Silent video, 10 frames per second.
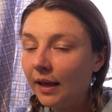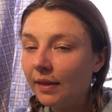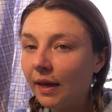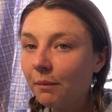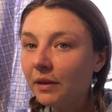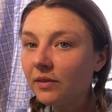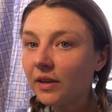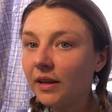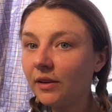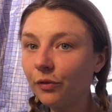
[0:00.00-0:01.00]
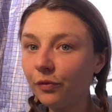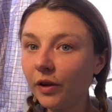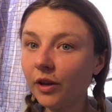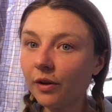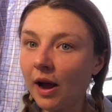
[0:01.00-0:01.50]
That means I need to
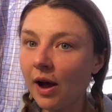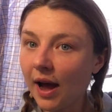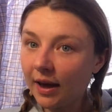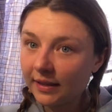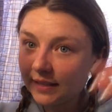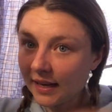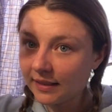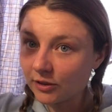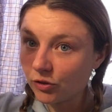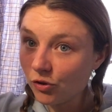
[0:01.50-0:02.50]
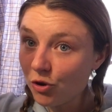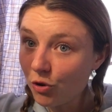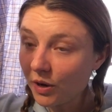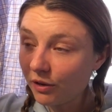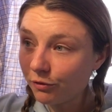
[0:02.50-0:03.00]
figure out how to take this
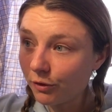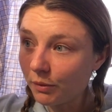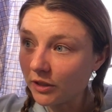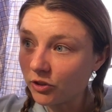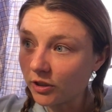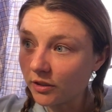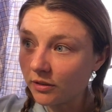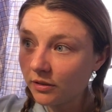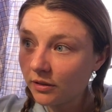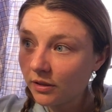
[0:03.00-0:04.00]
new information